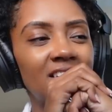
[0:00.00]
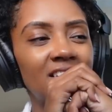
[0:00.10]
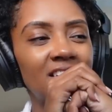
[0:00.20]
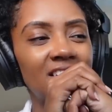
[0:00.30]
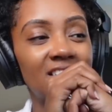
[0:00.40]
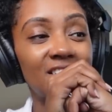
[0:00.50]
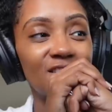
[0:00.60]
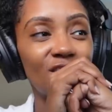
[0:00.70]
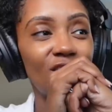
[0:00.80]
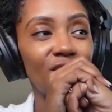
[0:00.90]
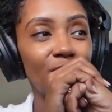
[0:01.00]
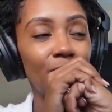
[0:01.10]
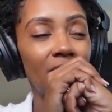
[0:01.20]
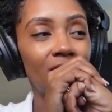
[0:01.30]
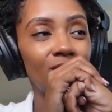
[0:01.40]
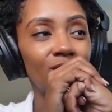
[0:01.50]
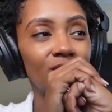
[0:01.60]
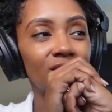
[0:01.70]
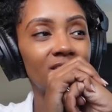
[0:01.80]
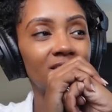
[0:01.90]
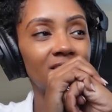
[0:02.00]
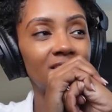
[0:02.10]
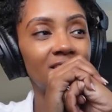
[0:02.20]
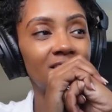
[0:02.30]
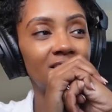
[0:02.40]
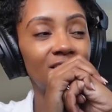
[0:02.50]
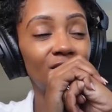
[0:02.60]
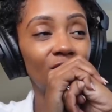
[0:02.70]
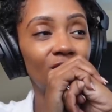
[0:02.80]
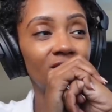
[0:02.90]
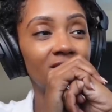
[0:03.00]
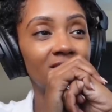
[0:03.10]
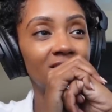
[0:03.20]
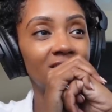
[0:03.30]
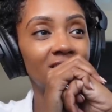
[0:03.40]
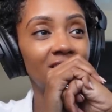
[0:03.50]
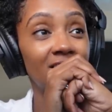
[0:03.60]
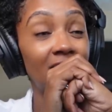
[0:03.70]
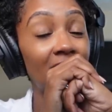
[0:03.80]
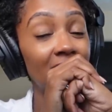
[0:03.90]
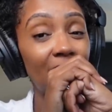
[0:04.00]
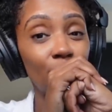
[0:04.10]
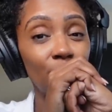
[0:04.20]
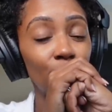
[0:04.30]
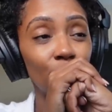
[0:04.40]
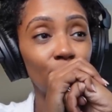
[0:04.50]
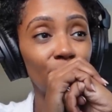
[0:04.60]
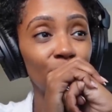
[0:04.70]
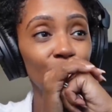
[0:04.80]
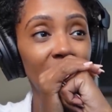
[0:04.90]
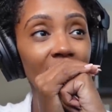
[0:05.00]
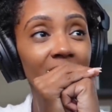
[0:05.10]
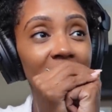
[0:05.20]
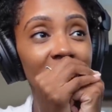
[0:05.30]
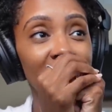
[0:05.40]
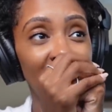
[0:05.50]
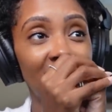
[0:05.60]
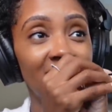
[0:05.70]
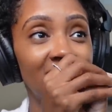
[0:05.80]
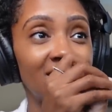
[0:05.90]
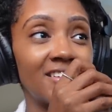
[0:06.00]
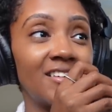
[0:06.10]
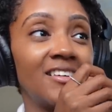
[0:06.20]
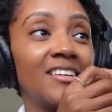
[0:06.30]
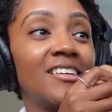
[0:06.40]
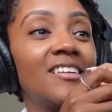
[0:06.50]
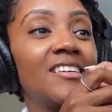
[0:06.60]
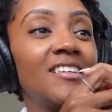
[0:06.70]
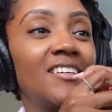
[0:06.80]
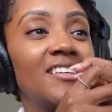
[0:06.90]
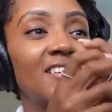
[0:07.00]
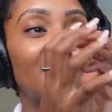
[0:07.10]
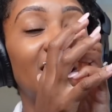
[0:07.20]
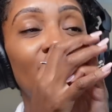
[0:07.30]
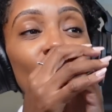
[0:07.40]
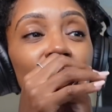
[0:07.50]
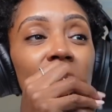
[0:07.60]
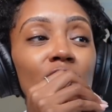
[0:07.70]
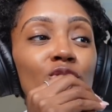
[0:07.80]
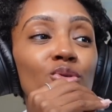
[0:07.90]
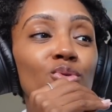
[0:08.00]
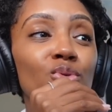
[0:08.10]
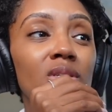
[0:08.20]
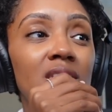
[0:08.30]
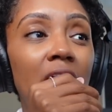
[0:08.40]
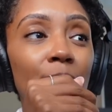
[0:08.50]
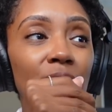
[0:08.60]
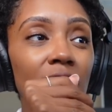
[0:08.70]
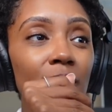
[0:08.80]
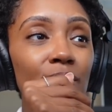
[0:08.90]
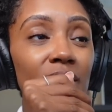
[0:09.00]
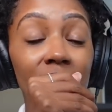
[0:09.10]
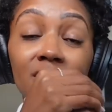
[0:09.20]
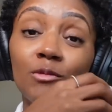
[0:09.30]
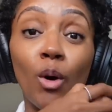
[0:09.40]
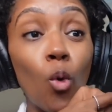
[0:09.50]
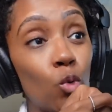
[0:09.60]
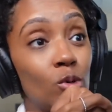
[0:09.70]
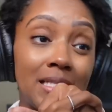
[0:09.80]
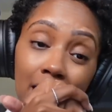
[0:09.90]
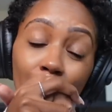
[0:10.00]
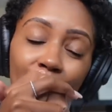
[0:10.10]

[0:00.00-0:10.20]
it's a song about, you know, not allowing people to bring you down and deciding not only to stop them, but expose them.